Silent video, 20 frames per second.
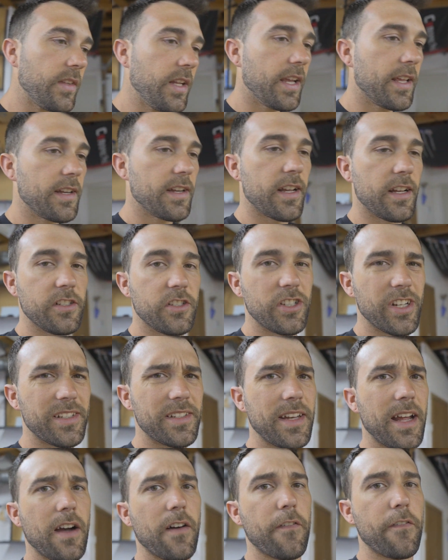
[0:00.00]
and uh,
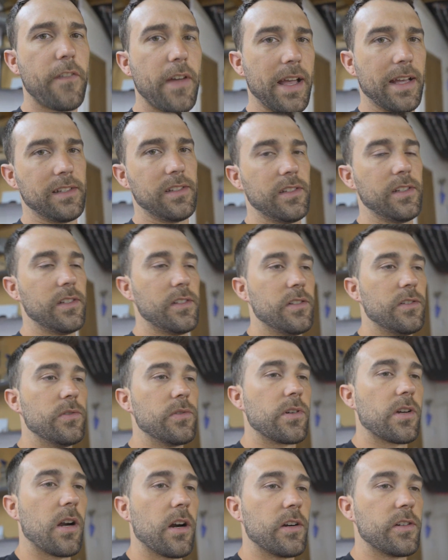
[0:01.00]
just how fast these
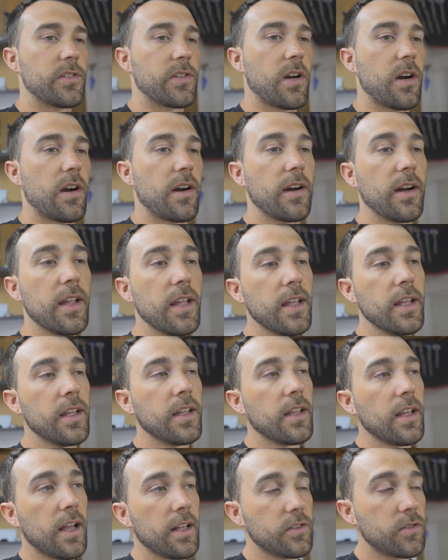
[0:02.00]
new cars are.
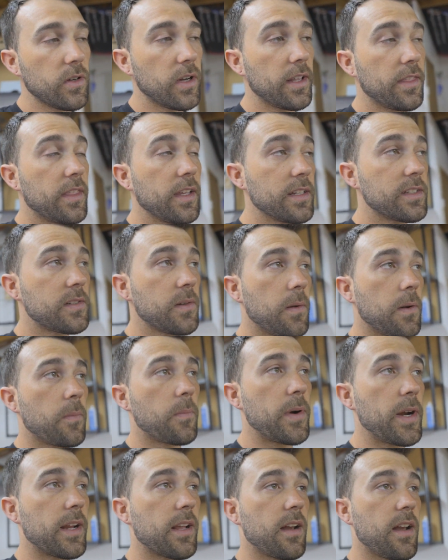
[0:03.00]
Uh, do I think someone
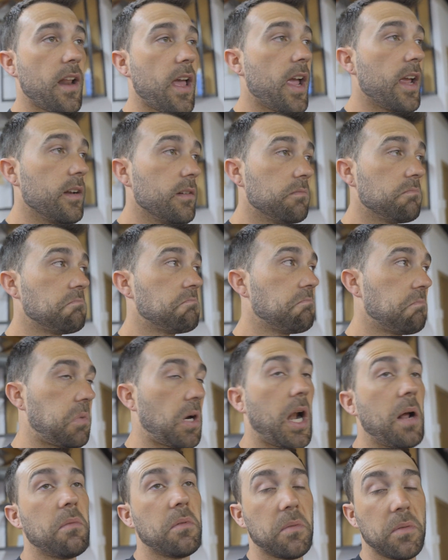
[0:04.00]
will break a 9?
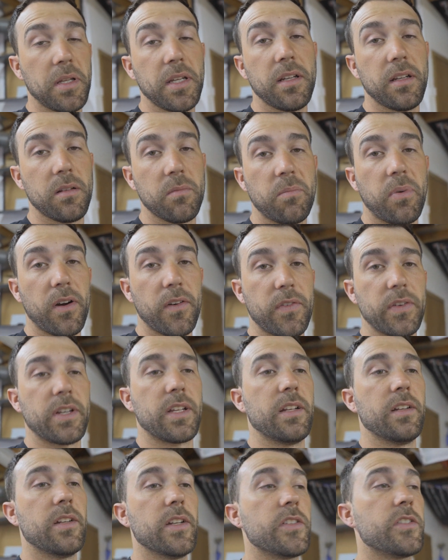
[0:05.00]
Probably, in
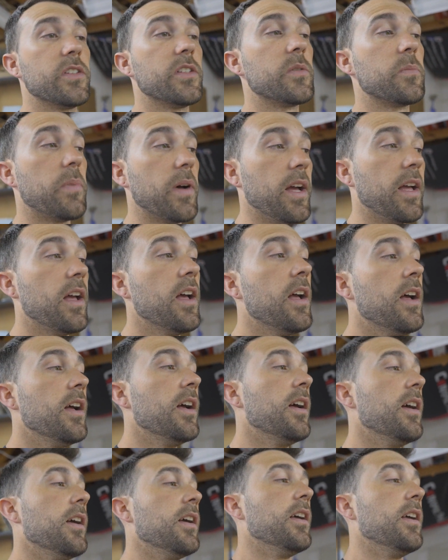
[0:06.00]
perfect conditions. But
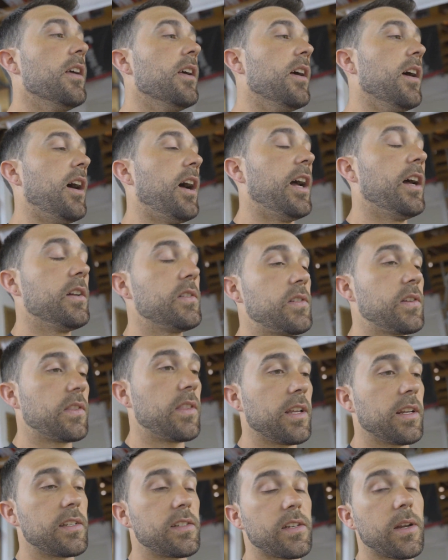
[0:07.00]
I also
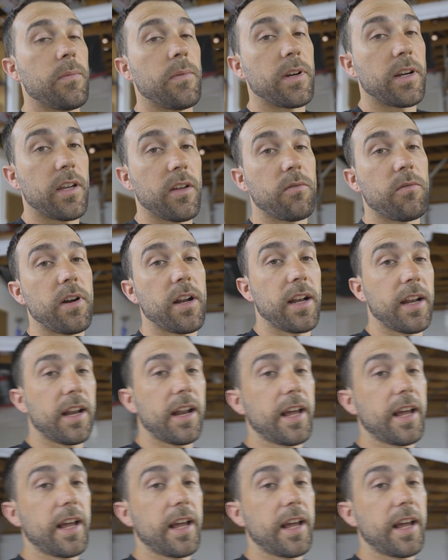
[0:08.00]
think someone could run a